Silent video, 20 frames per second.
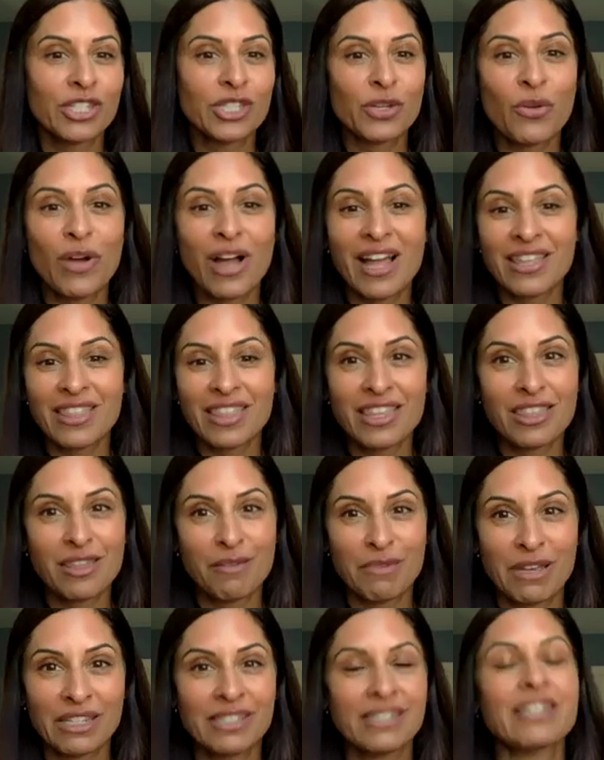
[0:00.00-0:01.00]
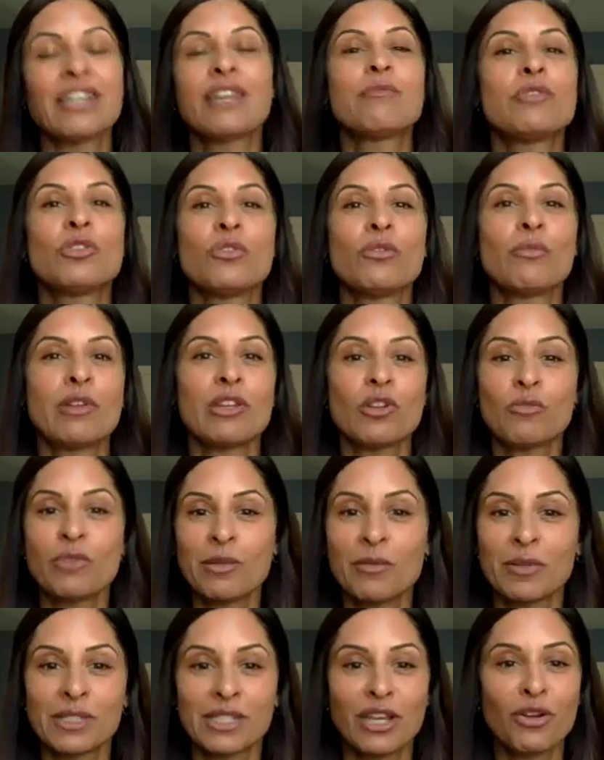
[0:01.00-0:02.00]
So I think the best time to do them, I know
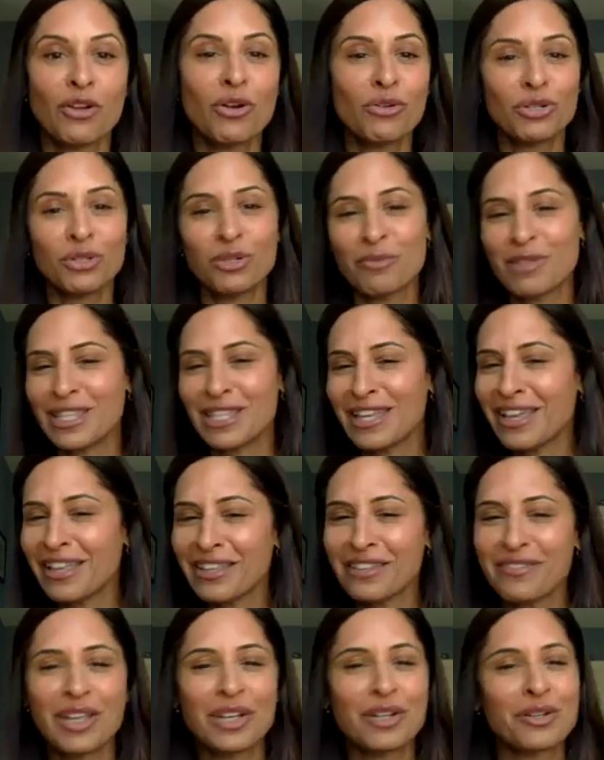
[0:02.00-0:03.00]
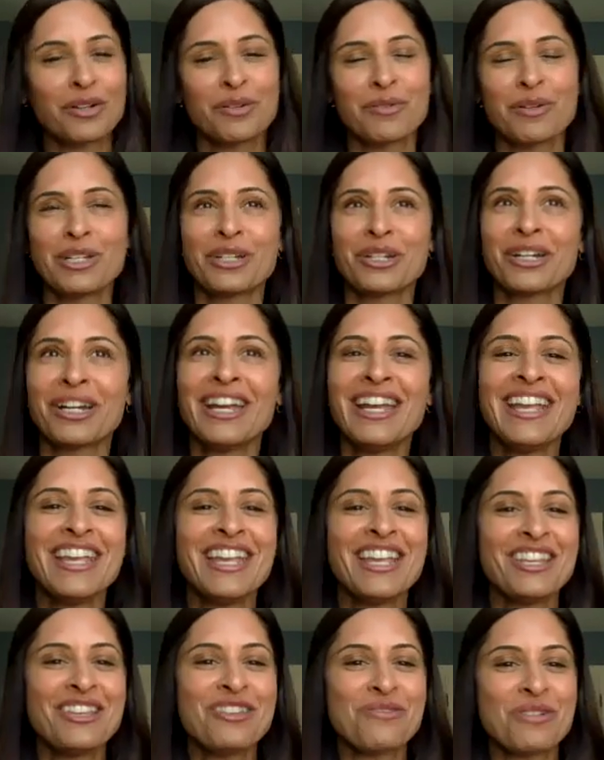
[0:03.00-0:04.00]
people say, oh, do them in the elevator when you're,
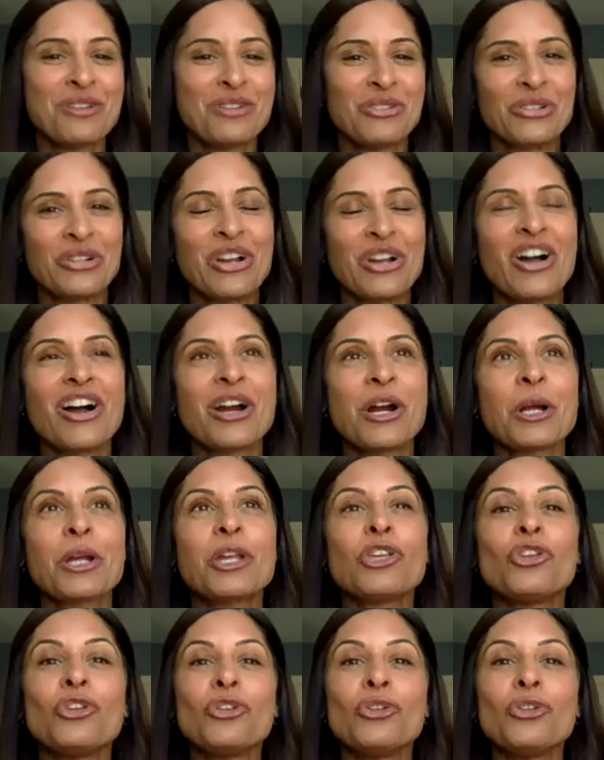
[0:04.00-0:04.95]
in your car.